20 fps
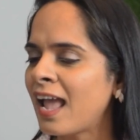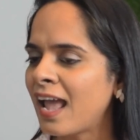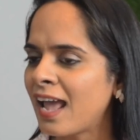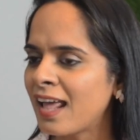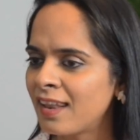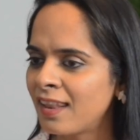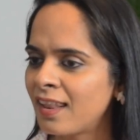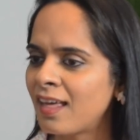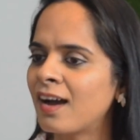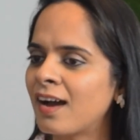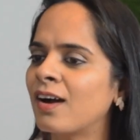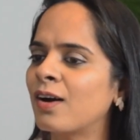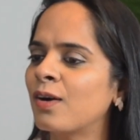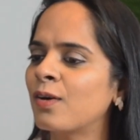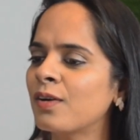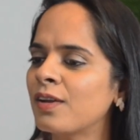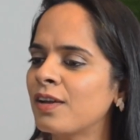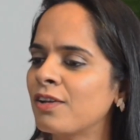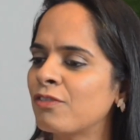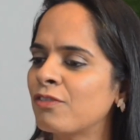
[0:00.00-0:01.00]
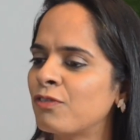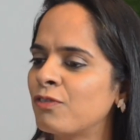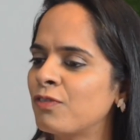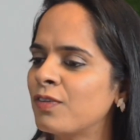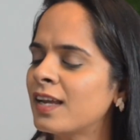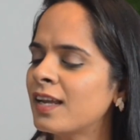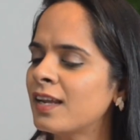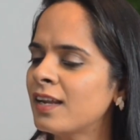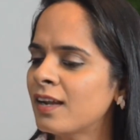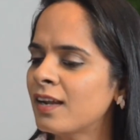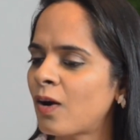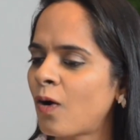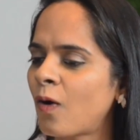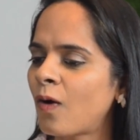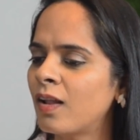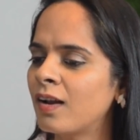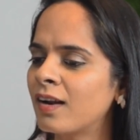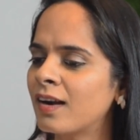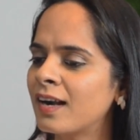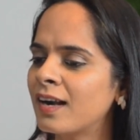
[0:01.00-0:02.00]
And now if we
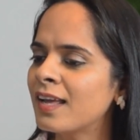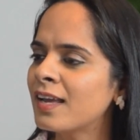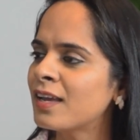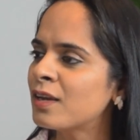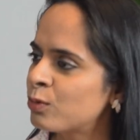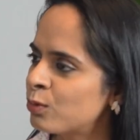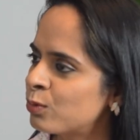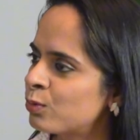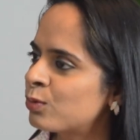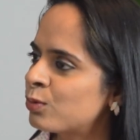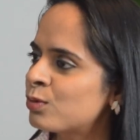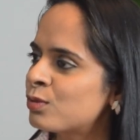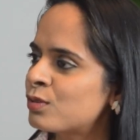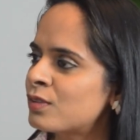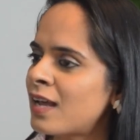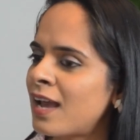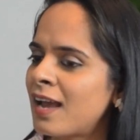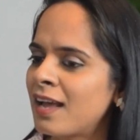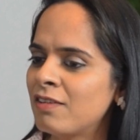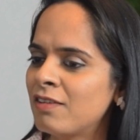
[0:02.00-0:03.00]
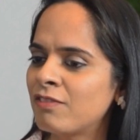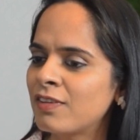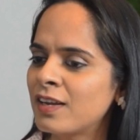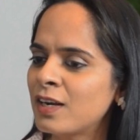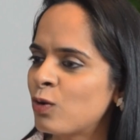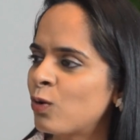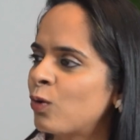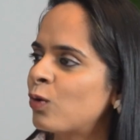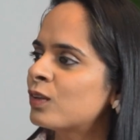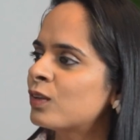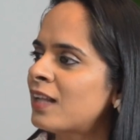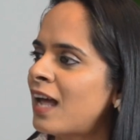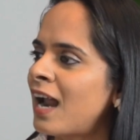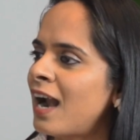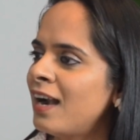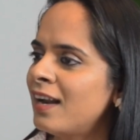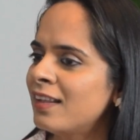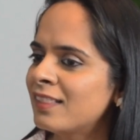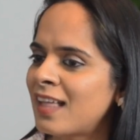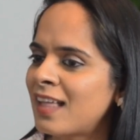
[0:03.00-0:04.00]
already used and we know
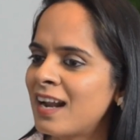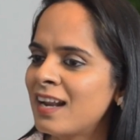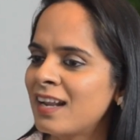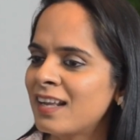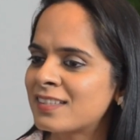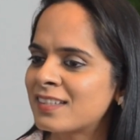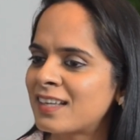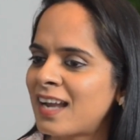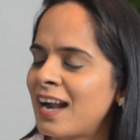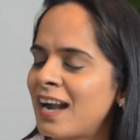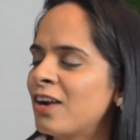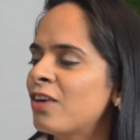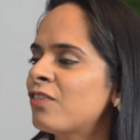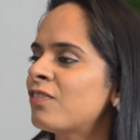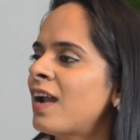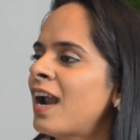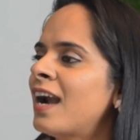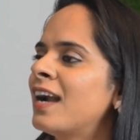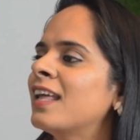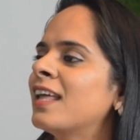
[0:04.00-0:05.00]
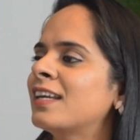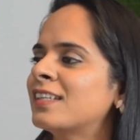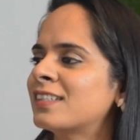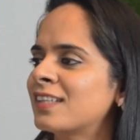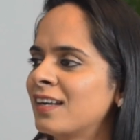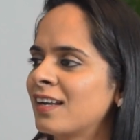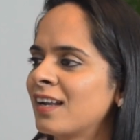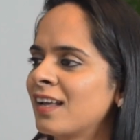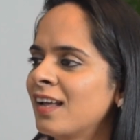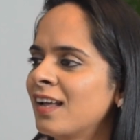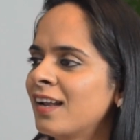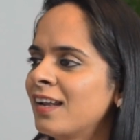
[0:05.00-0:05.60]
that it's kind of addiction.